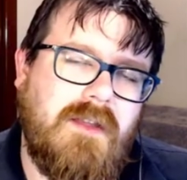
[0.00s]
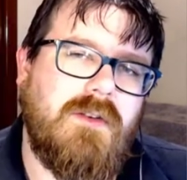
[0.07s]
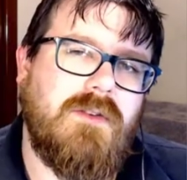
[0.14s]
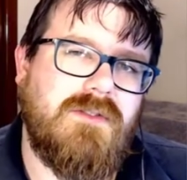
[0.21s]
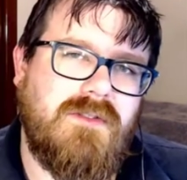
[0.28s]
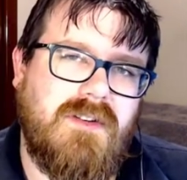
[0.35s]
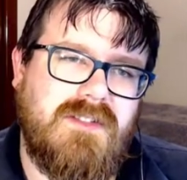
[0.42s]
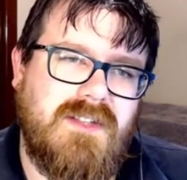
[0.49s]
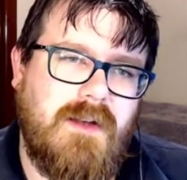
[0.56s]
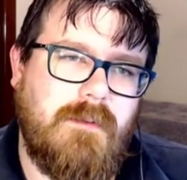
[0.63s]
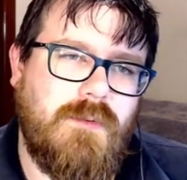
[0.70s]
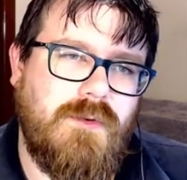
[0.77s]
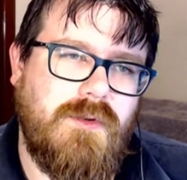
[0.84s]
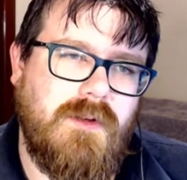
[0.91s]
user
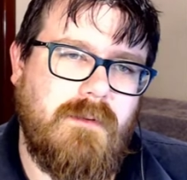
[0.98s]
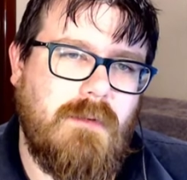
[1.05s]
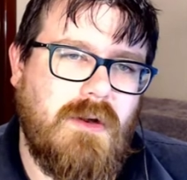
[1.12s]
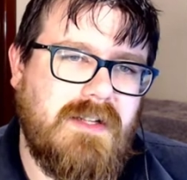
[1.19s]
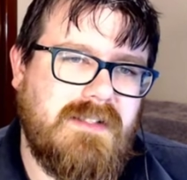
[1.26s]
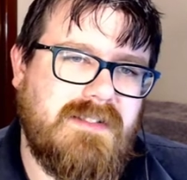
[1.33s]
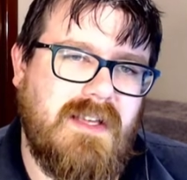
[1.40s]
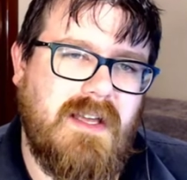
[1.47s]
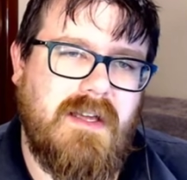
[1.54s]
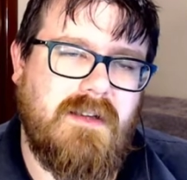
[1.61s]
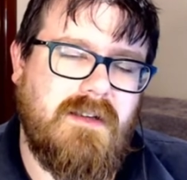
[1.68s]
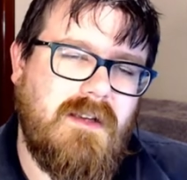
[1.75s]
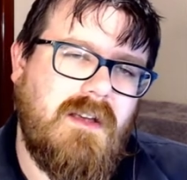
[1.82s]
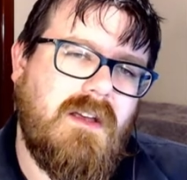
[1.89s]
example, you might say,